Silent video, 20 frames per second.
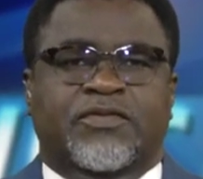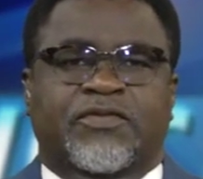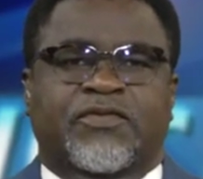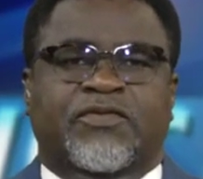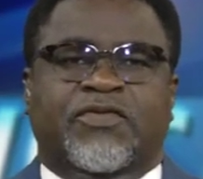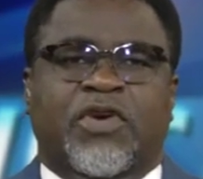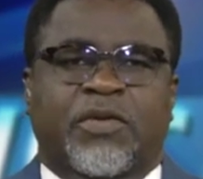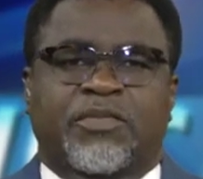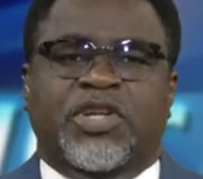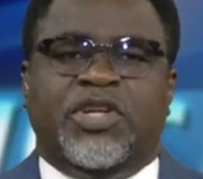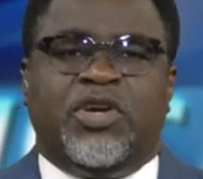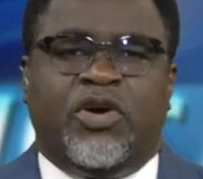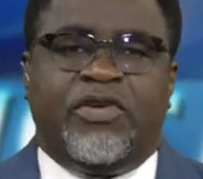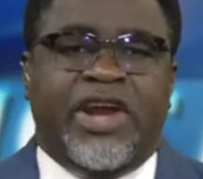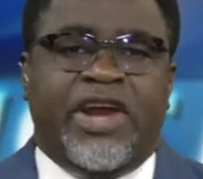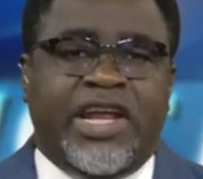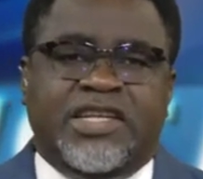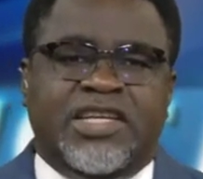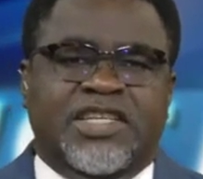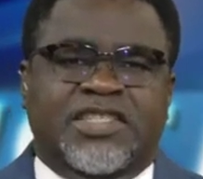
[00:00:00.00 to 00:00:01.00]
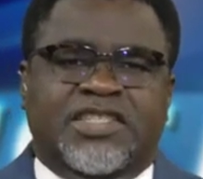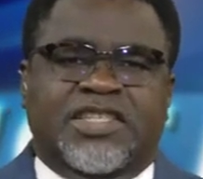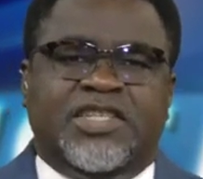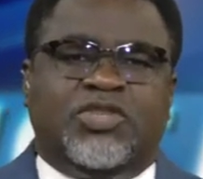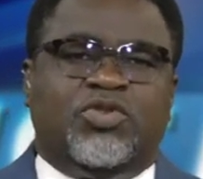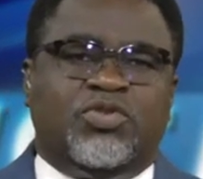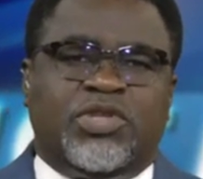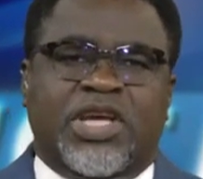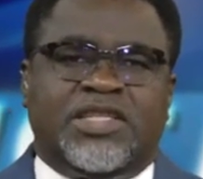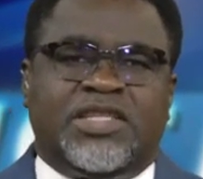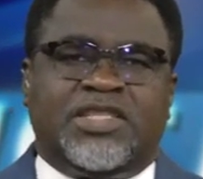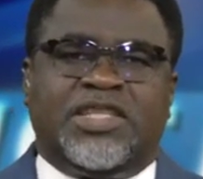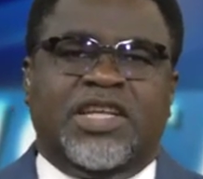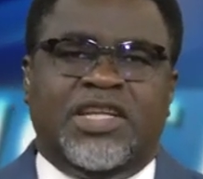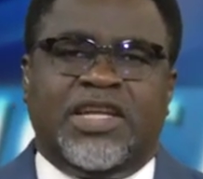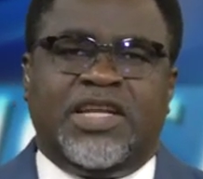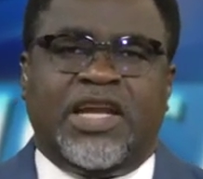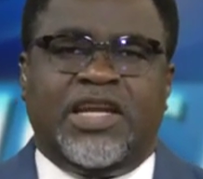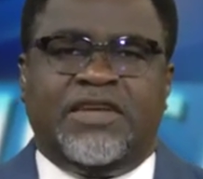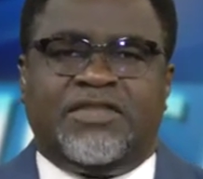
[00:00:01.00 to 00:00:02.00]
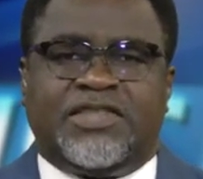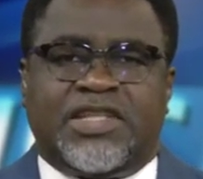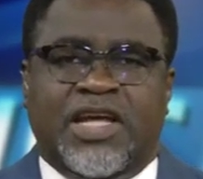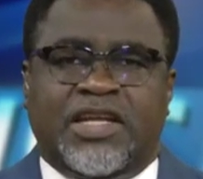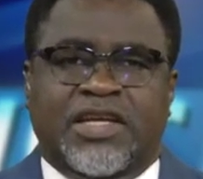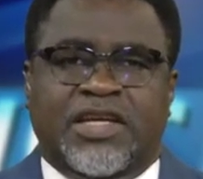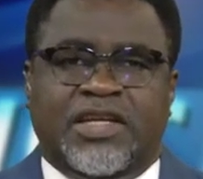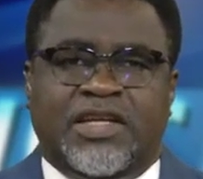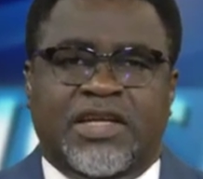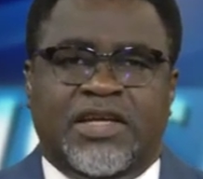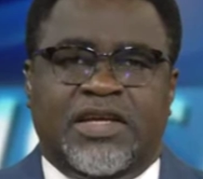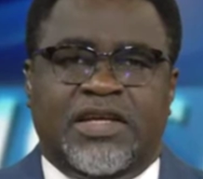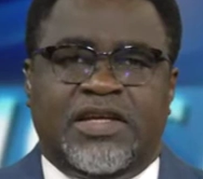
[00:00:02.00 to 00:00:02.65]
from the already instituted stealing that they started.